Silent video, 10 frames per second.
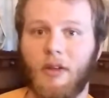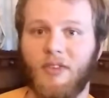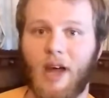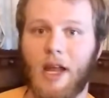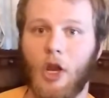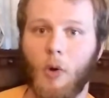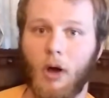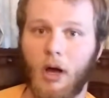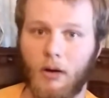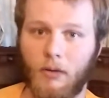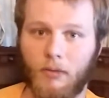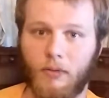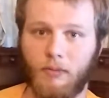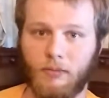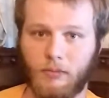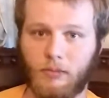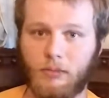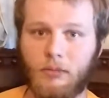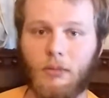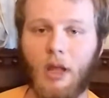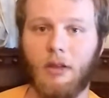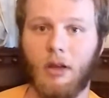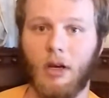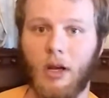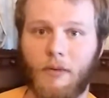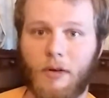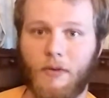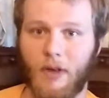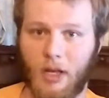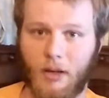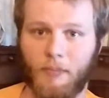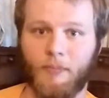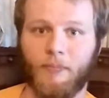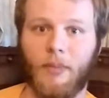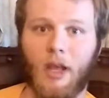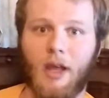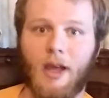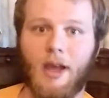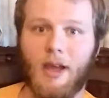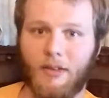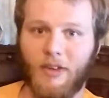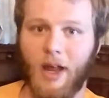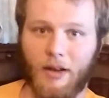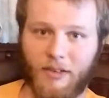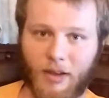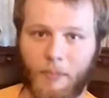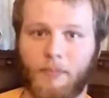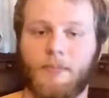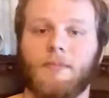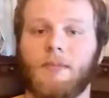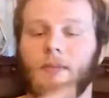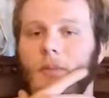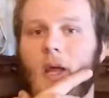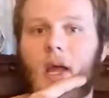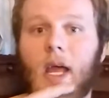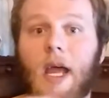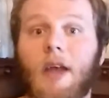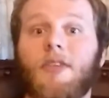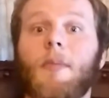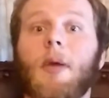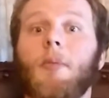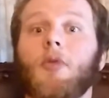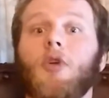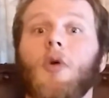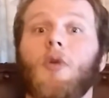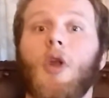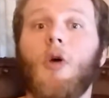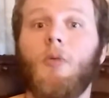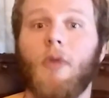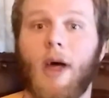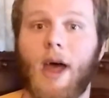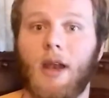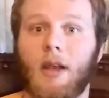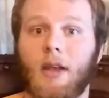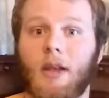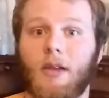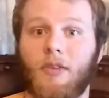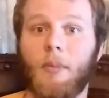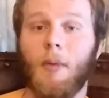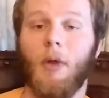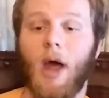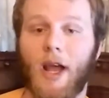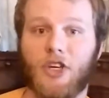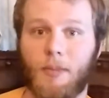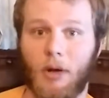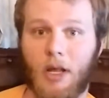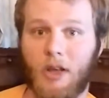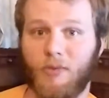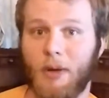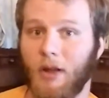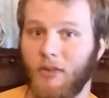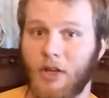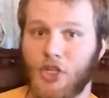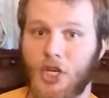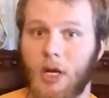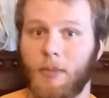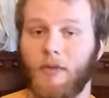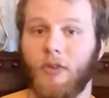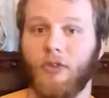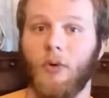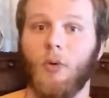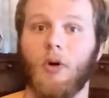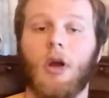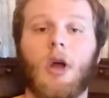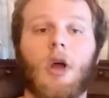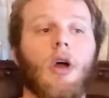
places I know of, the delivery fee is not a tip. And some people don't know that. Some people actually believe, because the GM of the store